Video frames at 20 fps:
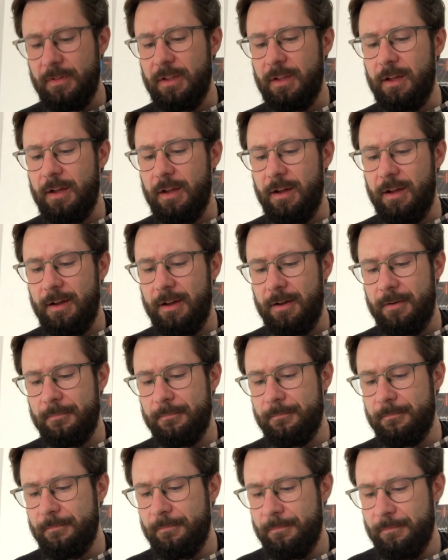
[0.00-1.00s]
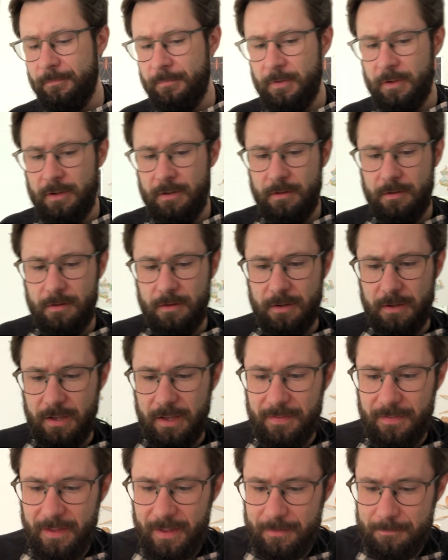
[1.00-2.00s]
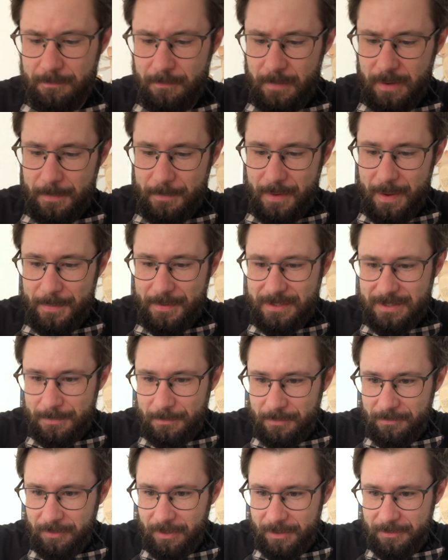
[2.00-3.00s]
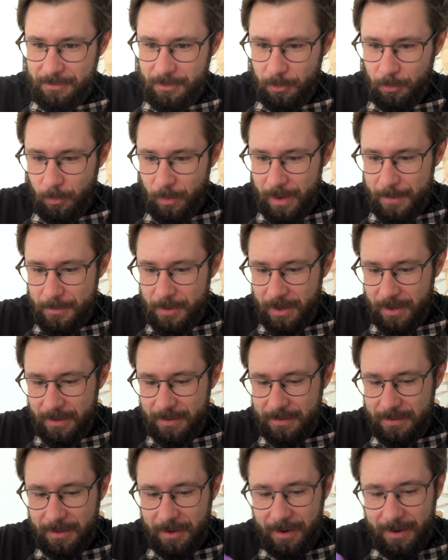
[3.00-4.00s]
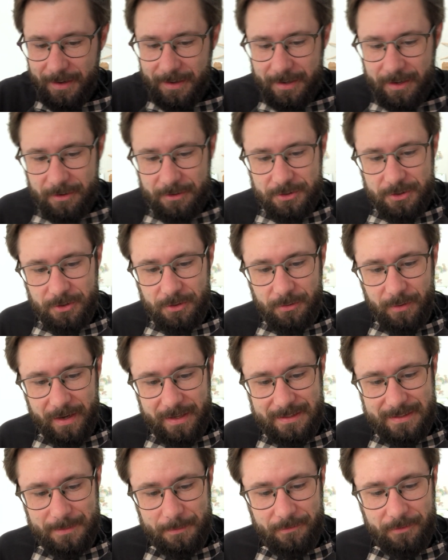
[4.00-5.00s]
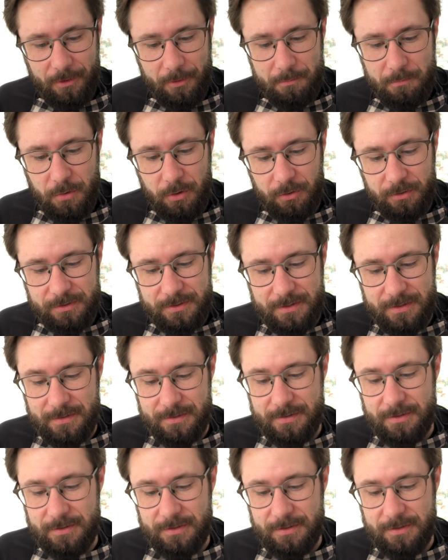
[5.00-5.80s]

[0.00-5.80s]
and then maybe some of like their web got caught in here too, and some of their molts.